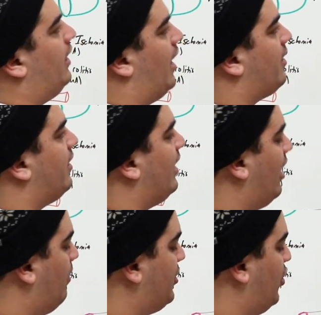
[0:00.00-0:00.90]
The other thing
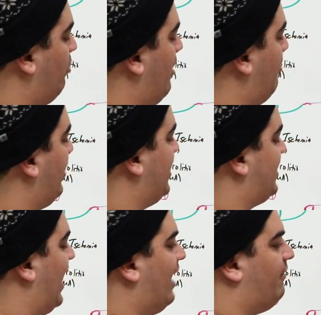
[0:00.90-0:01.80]
that I want you to remember
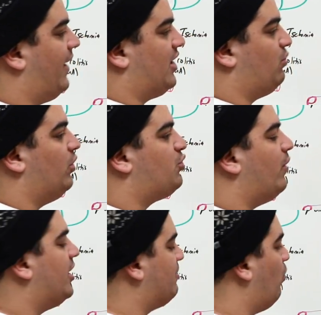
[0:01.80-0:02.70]
is side effects. Which
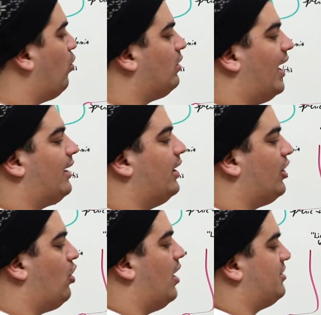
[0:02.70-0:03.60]
one is more likely
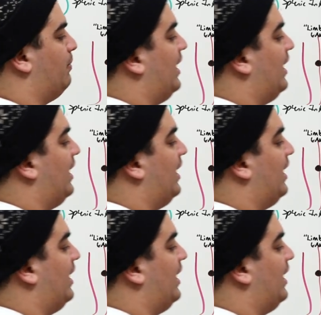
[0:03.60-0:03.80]
to cause